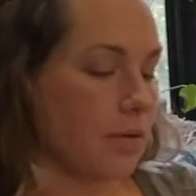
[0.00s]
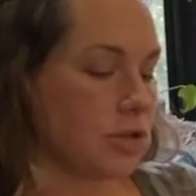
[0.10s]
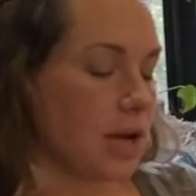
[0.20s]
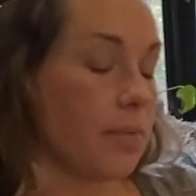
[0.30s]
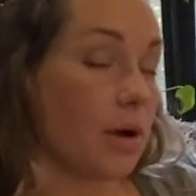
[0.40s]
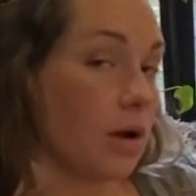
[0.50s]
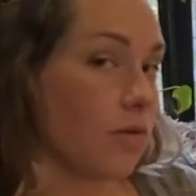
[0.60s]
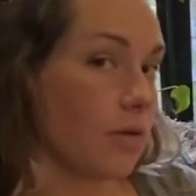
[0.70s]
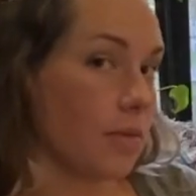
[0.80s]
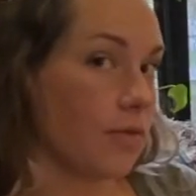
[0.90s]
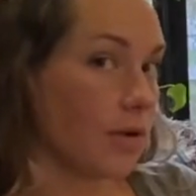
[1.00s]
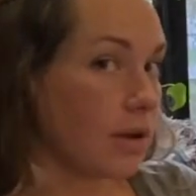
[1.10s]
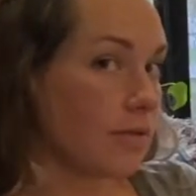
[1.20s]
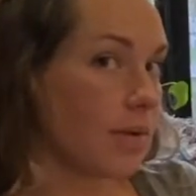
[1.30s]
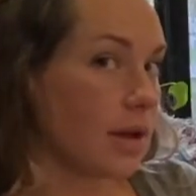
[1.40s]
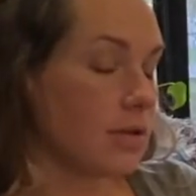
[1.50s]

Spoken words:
which I borrowed from a friend of mine